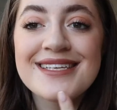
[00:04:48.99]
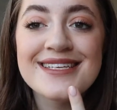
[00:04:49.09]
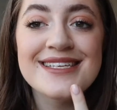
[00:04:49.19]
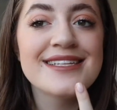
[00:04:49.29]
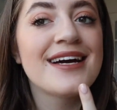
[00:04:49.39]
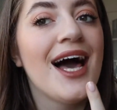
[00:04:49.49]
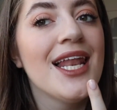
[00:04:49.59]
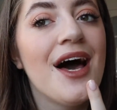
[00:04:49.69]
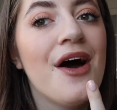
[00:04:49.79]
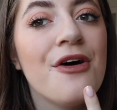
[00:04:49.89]
So this is the
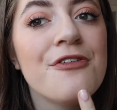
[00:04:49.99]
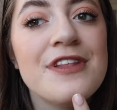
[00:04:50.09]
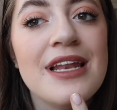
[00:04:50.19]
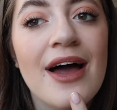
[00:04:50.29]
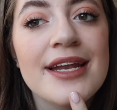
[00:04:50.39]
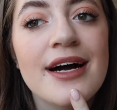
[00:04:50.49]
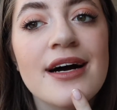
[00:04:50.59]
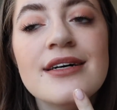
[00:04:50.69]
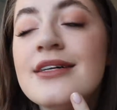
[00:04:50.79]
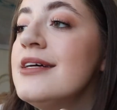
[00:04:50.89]
colour of the
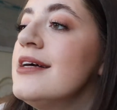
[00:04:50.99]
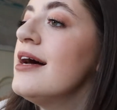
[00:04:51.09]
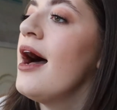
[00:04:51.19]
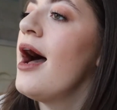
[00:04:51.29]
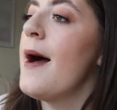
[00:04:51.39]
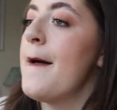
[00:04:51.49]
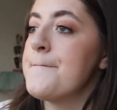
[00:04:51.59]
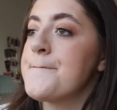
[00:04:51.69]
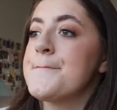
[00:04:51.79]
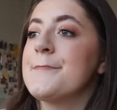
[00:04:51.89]
liner.
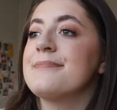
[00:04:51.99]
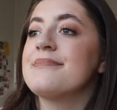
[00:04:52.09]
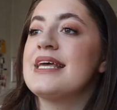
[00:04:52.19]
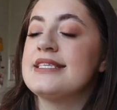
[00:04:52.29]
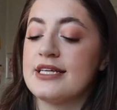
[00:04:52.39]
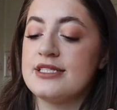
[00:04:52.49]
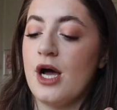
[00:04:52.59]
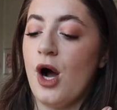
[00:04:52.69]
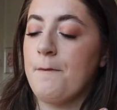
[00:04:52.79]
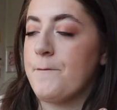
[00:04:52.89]
Um, it's like a
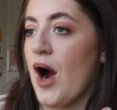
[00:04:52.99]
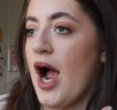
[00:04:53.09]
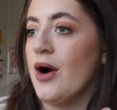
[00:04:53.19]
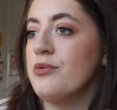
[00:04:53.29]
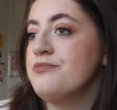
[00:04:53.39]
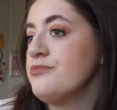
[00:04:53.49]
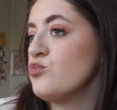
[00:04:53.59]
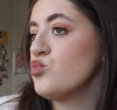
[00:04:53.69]
dark brown.